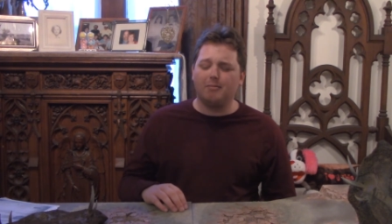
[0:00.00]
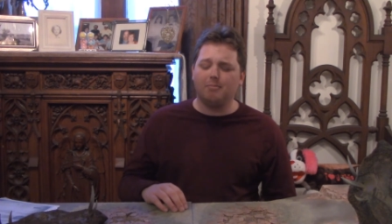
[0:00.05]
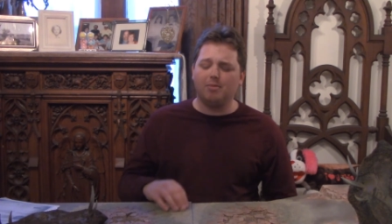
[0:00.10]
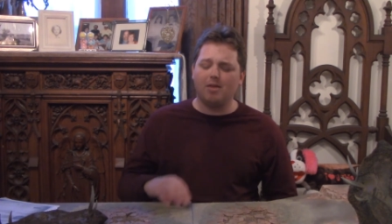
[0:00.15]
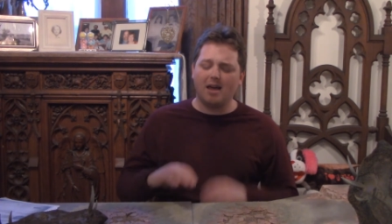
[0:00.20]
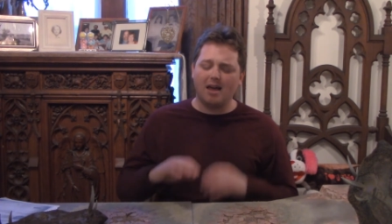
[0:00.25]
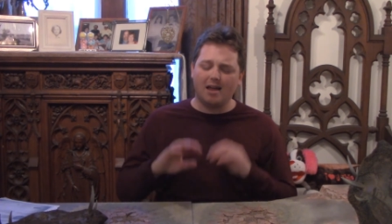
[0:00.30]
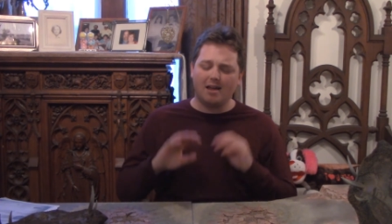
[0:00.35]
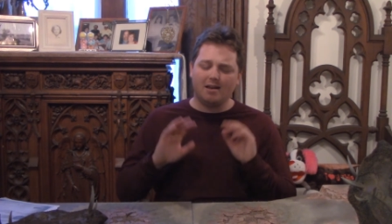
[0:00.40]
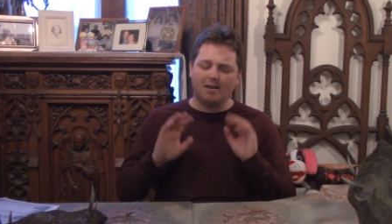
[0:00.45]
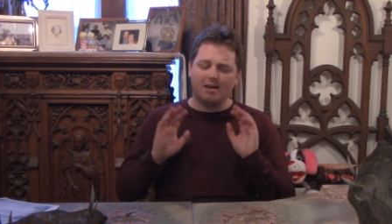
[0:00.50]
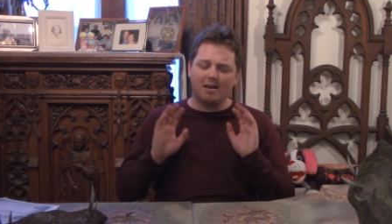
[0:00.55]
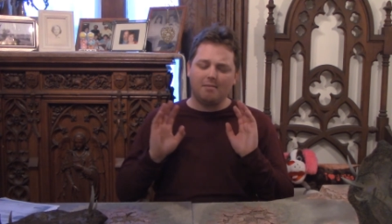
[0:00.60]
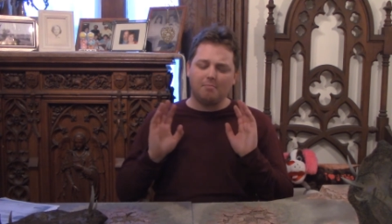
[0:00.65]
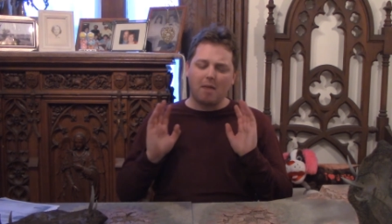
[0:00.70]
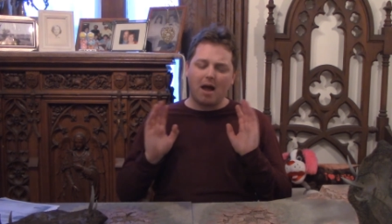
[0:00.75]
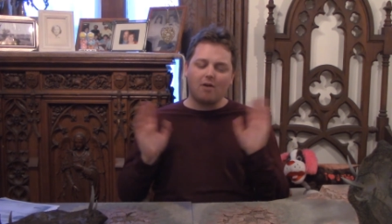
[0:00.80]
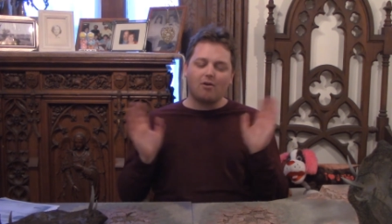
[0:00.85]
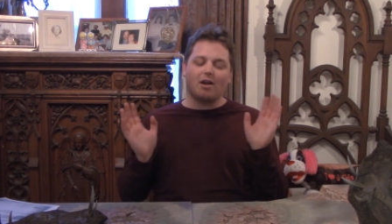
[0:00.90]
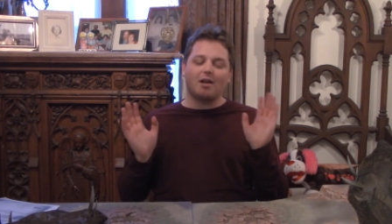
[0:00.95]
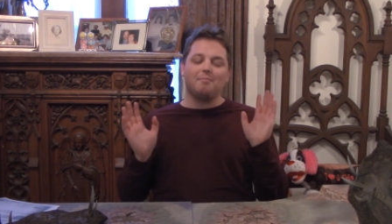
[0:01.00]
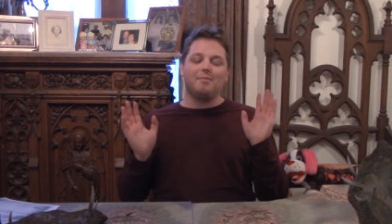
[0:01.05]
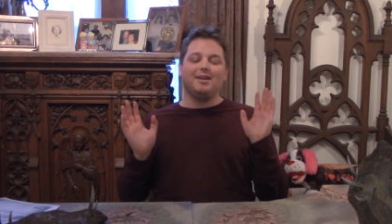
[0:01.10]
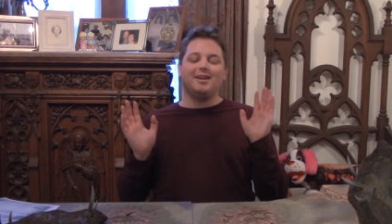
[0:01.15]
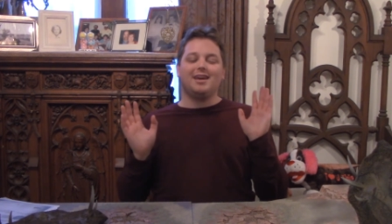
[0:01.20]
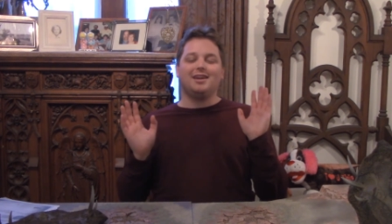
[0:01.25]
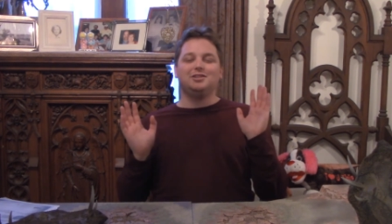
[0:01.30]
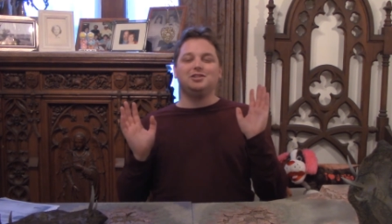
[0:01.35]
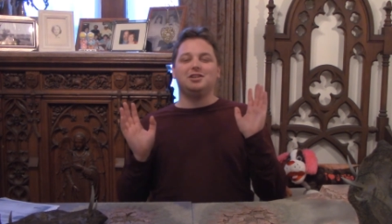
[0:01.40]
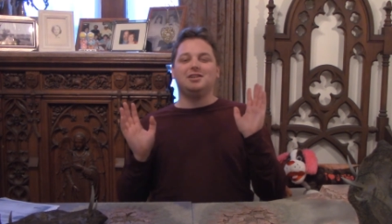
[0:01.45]
then my
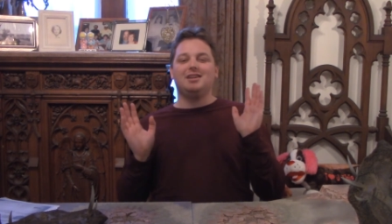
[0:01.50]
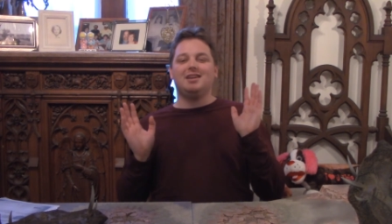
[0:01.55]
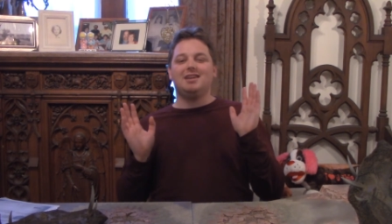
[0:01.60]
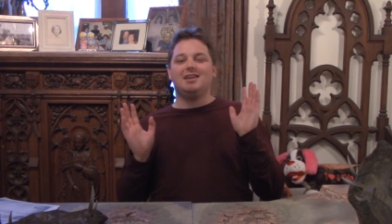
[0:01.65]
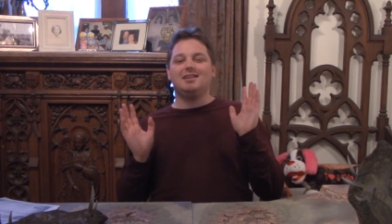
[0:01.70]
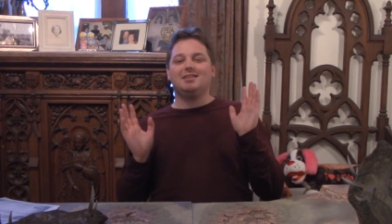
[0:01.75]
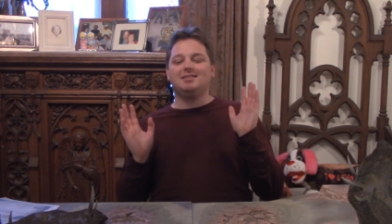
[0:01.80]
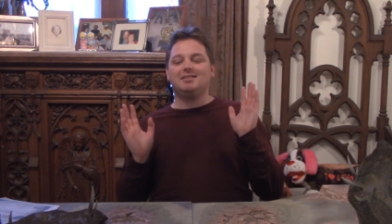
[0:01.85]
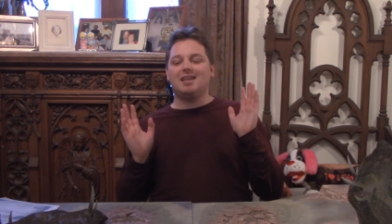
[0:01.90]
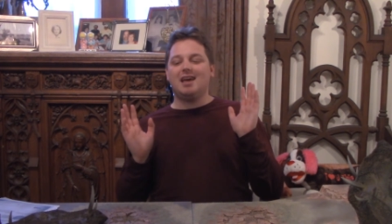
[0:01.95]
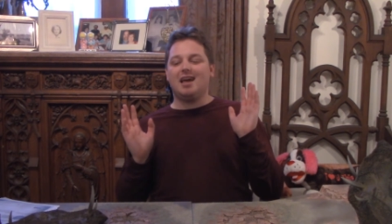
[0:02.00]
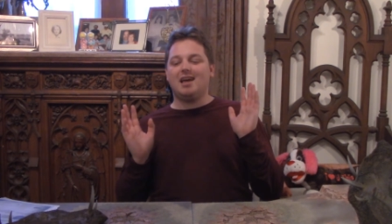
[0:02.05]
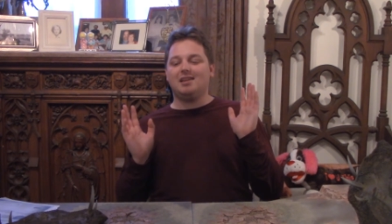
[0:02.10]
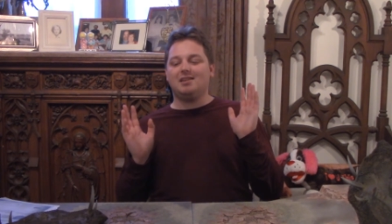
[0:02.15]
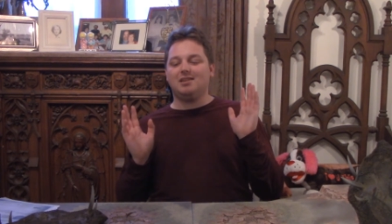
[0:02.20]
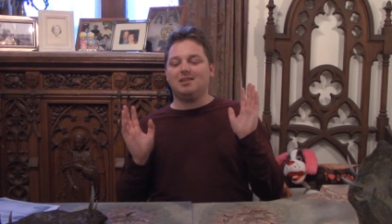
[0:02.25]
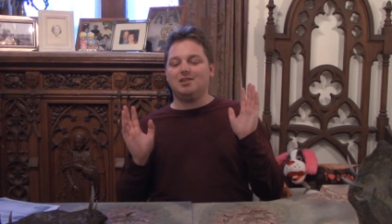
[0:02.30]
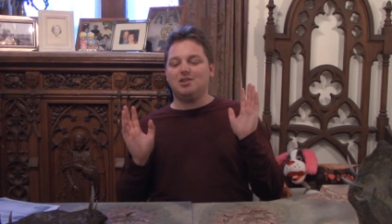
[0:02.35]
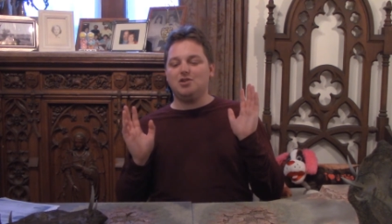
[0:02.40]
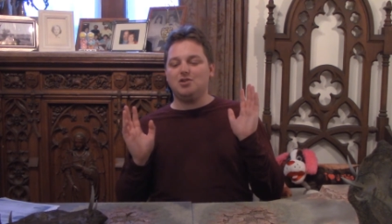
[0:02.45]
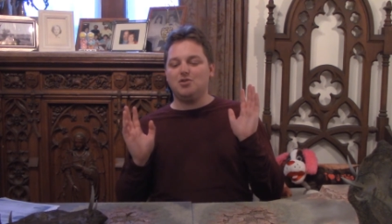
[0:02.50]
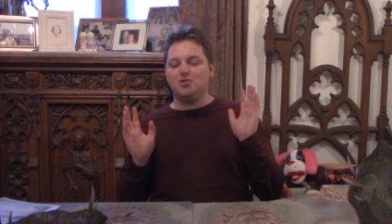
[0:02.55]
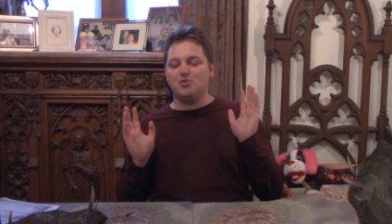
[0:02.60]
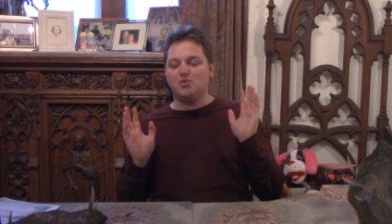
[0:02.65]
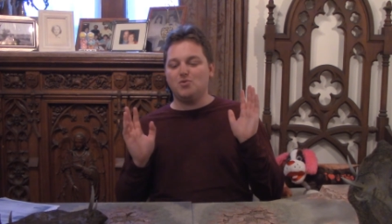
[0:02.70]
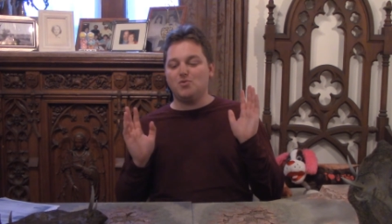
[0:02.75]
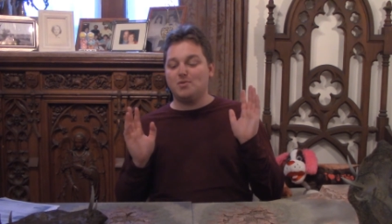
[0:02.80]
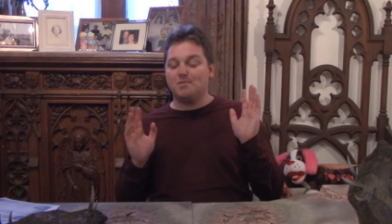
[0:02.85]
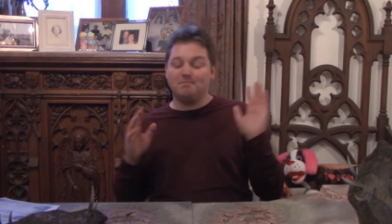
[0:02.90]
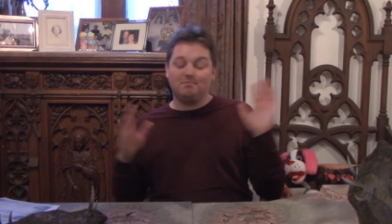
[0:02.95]
recommendation is that
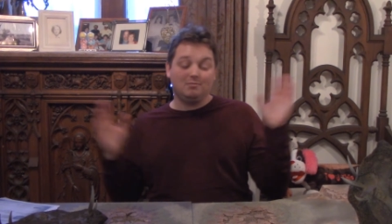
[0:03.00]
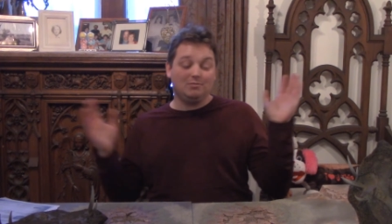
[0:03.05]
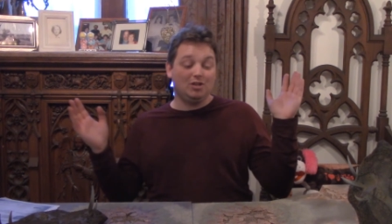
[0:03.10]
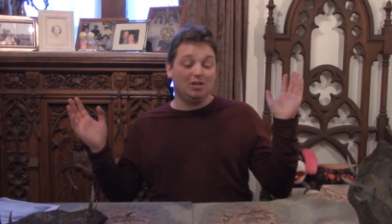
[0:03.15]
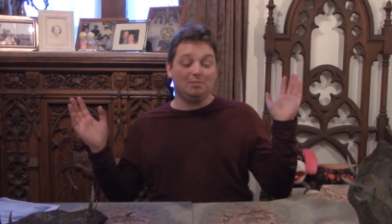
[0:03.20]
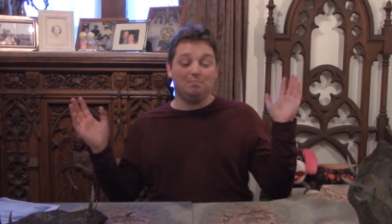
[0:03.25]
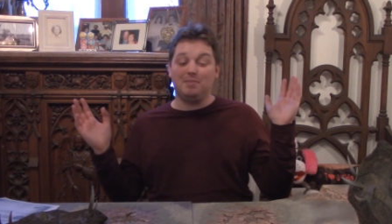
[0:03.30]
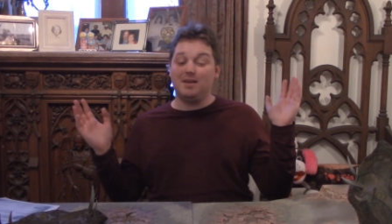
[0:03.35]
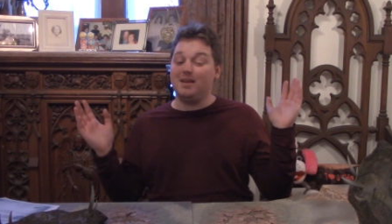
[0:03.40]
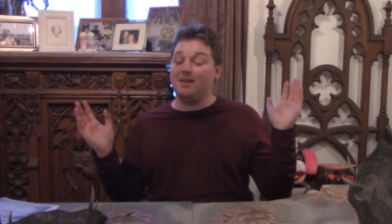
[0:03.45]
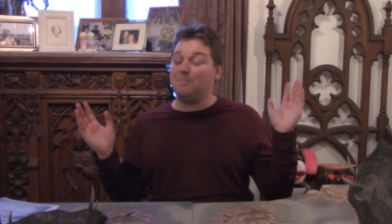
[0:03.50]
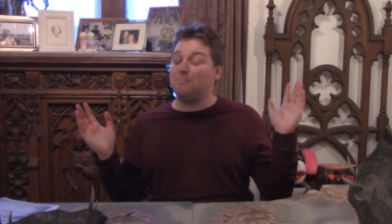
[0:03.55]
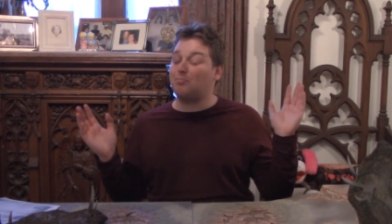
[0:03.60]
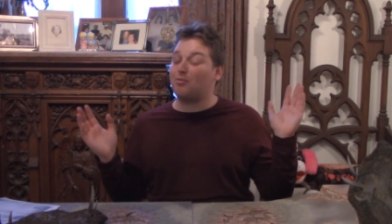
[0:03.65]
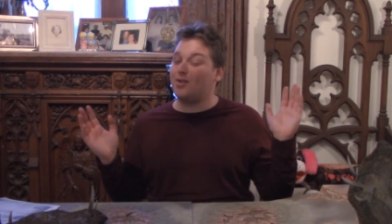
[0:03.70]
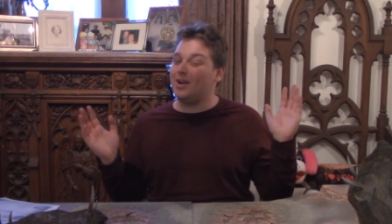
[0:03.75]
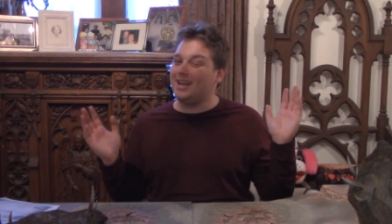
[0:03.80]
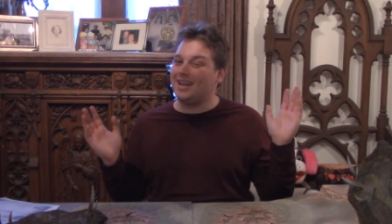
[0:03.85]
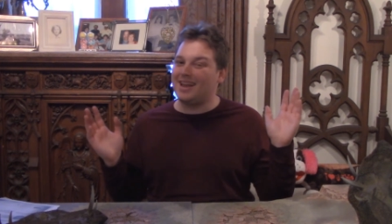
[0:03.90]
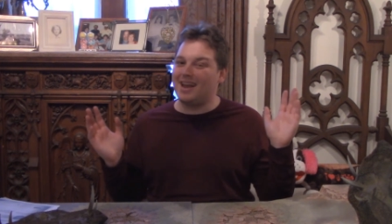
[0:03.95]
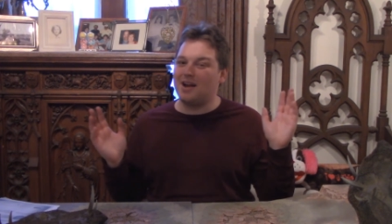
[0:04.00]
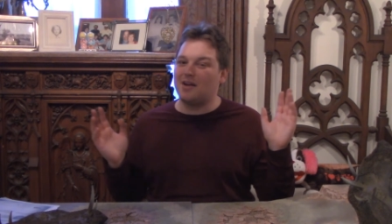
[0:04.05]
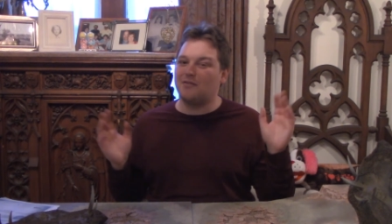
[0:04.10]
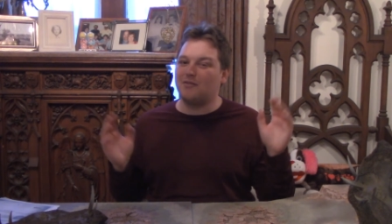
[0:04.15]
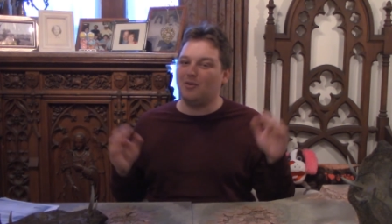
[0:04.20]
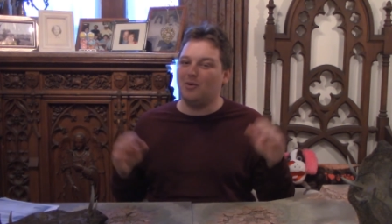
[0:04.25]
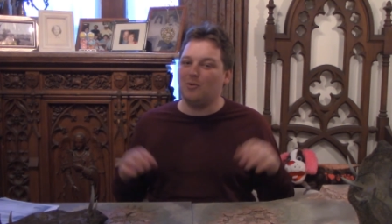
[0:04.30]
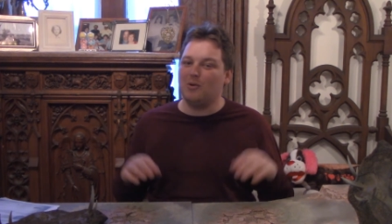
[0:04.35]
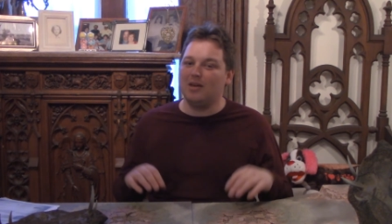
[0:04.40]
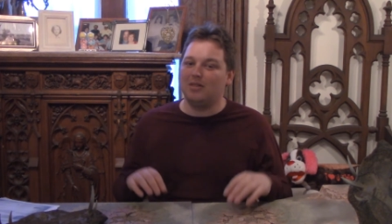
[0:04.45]
you just be pretty
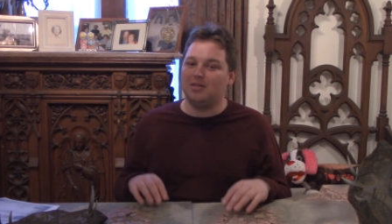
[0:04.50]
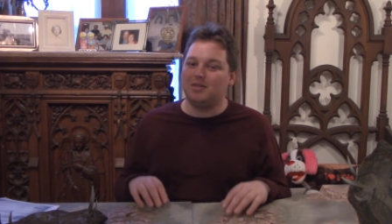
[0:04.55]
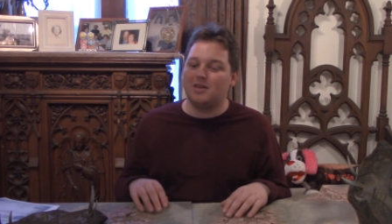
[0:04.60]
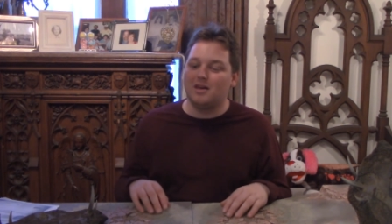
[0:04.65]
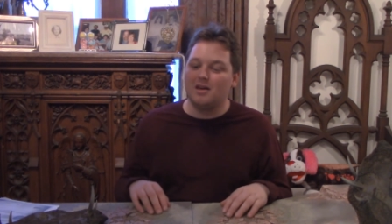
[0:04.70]
careful with